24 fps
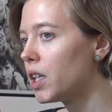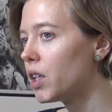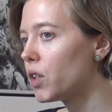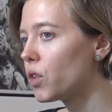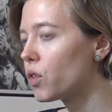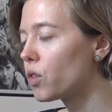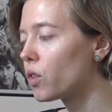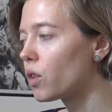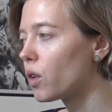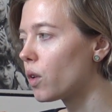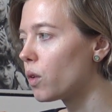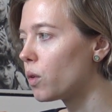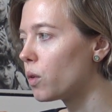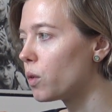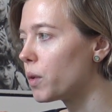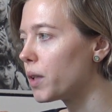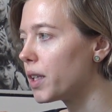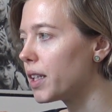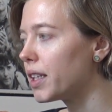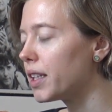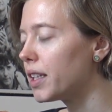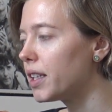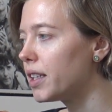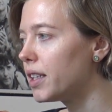So
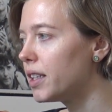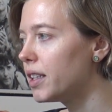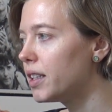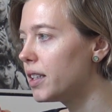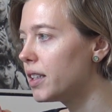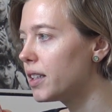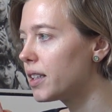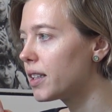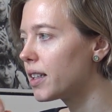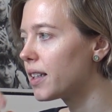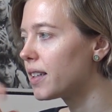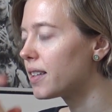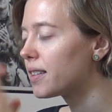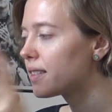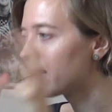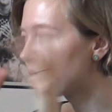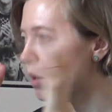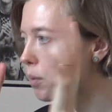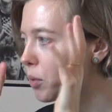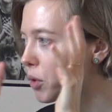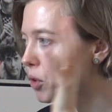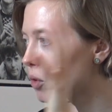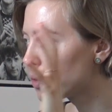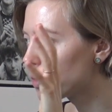he
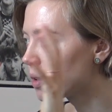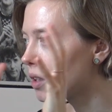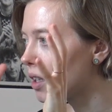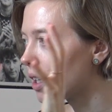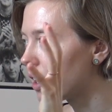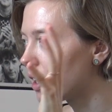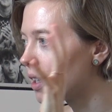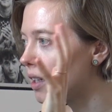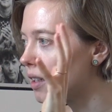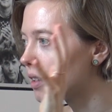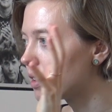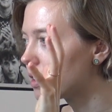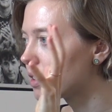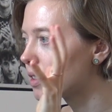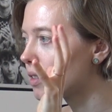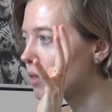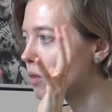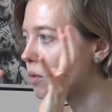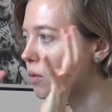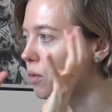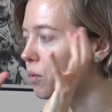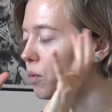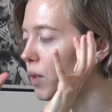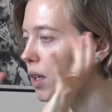conceptualized
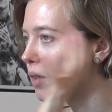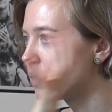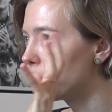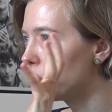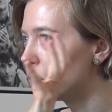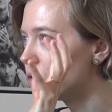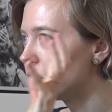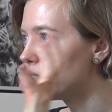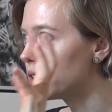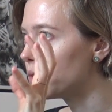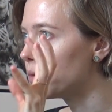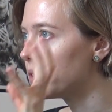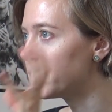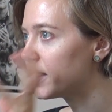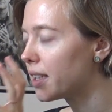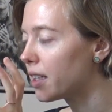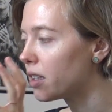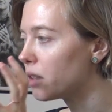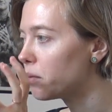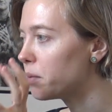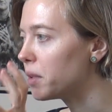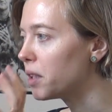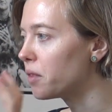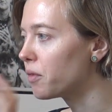refugee
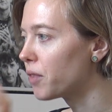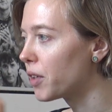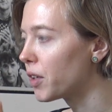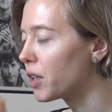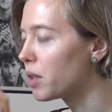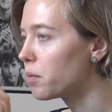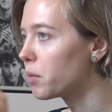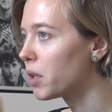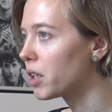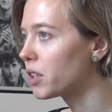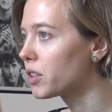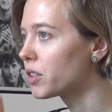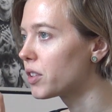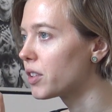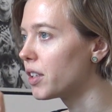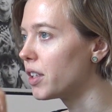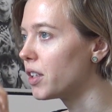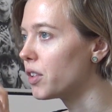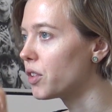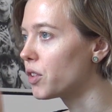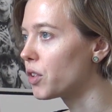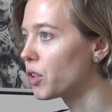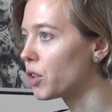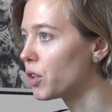resettlement very much
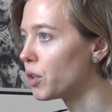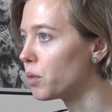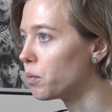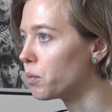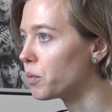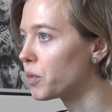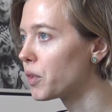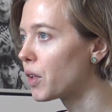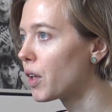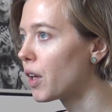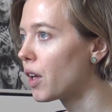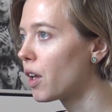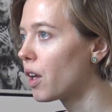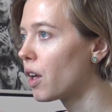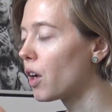in terms